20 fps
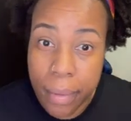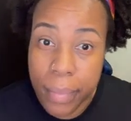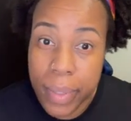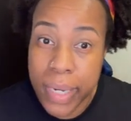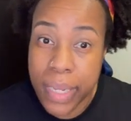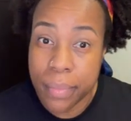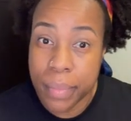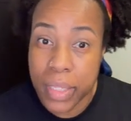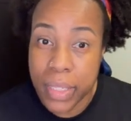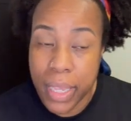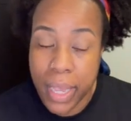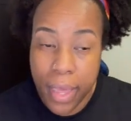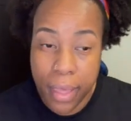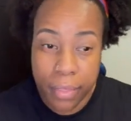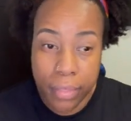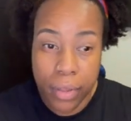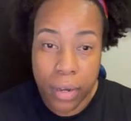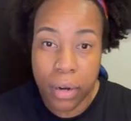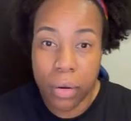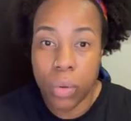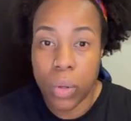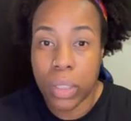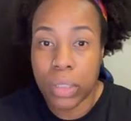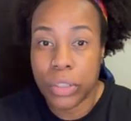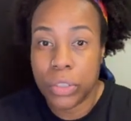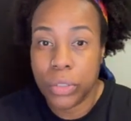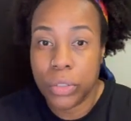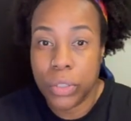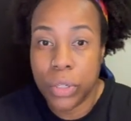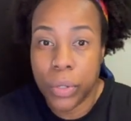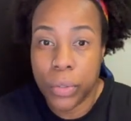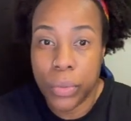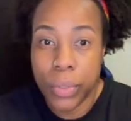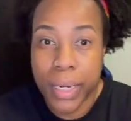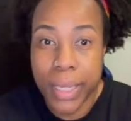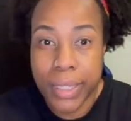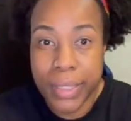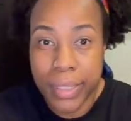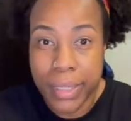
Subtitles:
My name is Heather, also known as